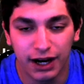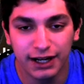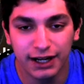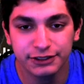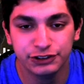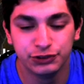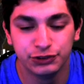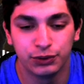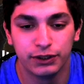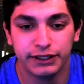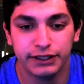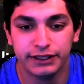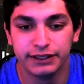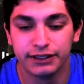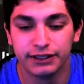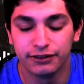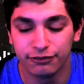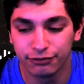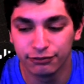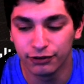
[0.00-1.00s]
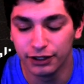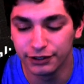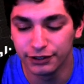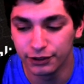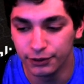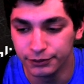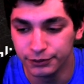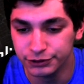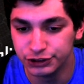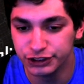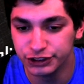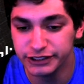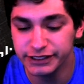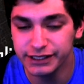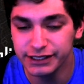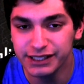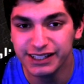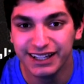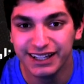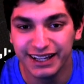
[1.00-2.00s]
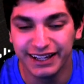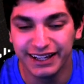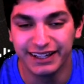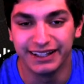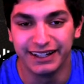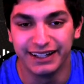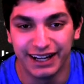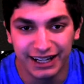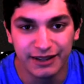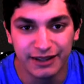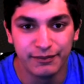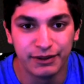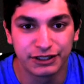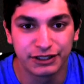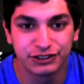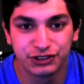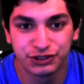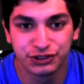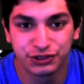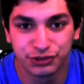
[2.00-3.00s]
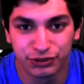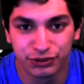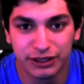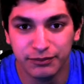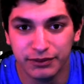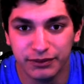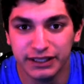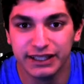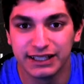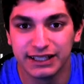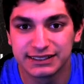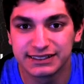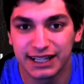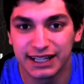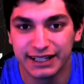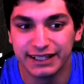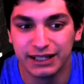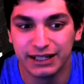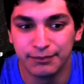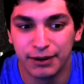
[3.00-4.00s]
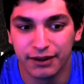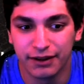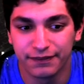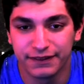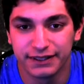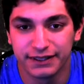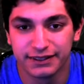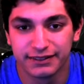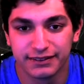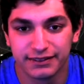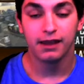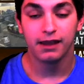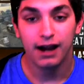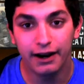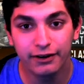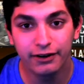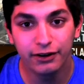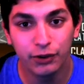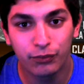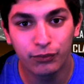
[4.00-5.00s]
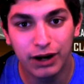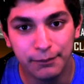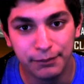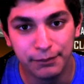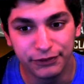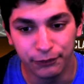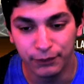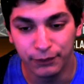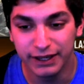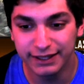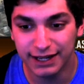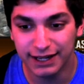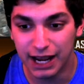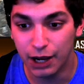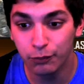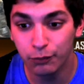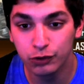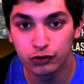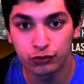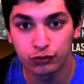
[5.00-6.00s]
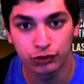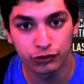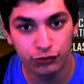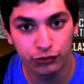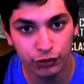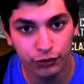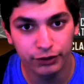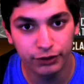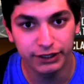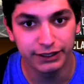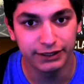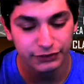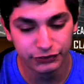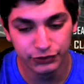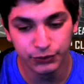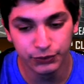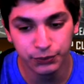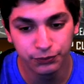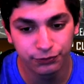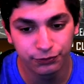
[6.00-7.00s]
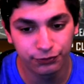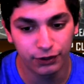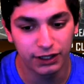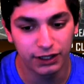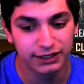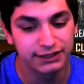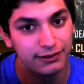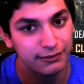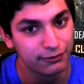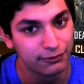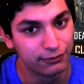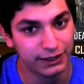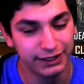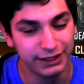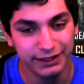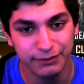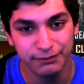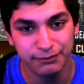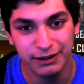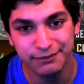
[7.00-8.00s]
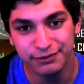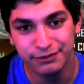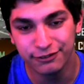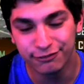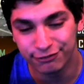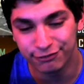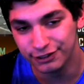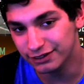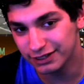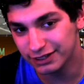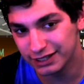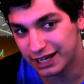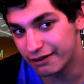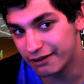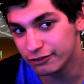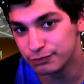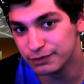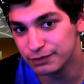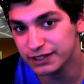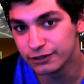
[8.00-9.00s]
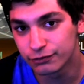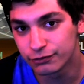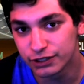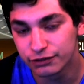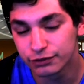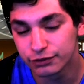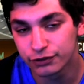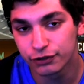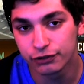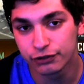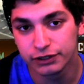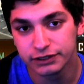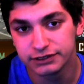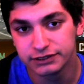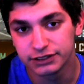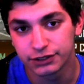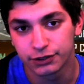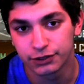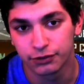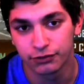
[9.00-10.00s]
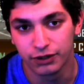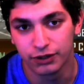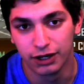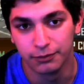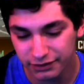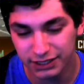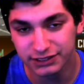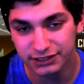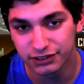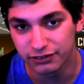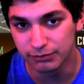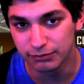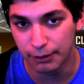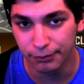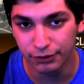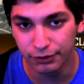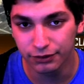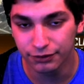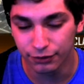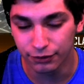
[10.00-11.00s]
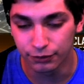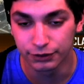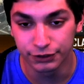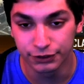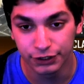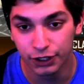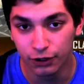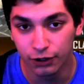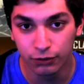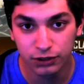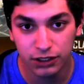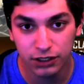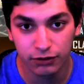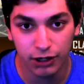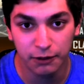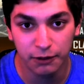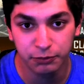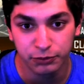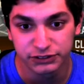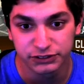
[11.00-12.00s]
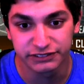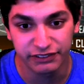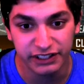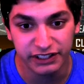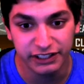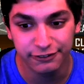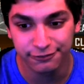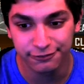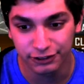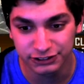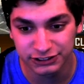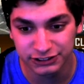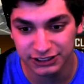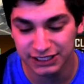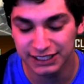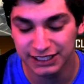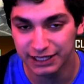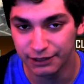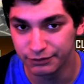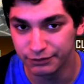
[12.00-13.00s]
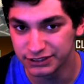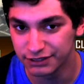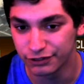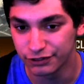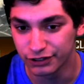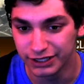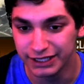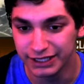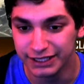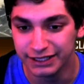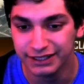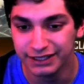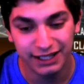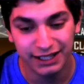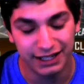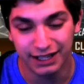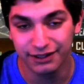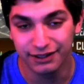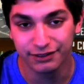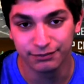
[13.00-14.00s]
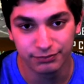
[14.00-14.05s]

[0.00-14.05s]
I joined Front OG and I am extremely excited about this. I don't know why, but the way that I was recruited to Front really made me feel like I was being re-recruited to Corrupt. If you guys don't remember or know, Corrupt was the very first clan I was ever in, and I